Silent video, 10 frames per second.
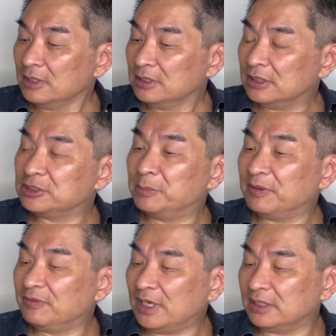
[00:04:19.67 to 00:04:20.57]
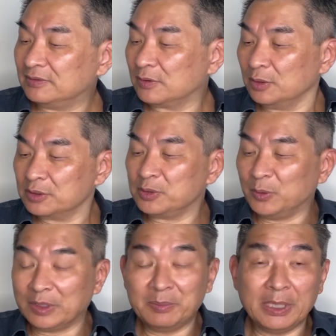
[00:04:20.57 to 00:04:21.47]
That should be fine. Of course, we
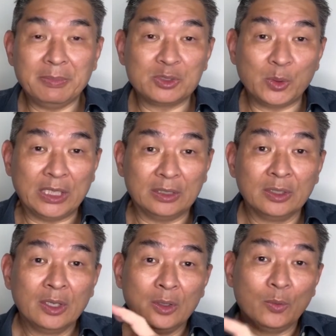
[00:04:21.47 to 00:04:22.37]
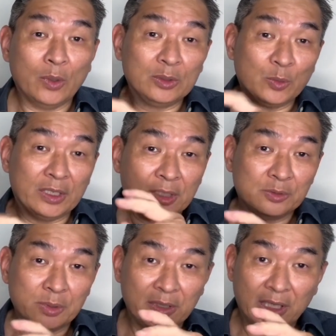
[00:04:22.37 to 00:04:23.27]
want to be between
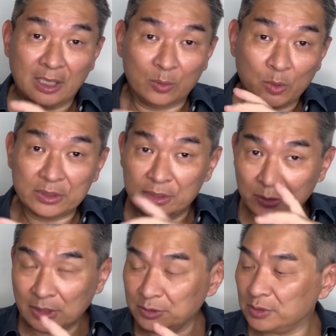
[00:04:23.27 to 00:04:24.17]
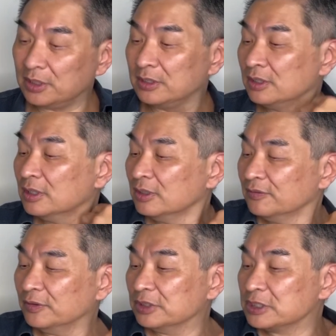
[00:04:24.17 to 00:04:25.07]
1/100th and 1/200th
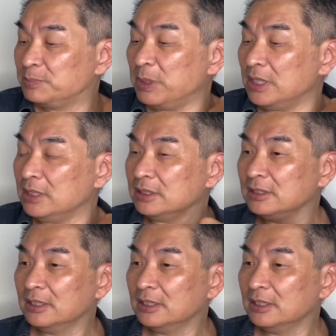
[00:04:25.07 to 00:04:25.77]
for the speed.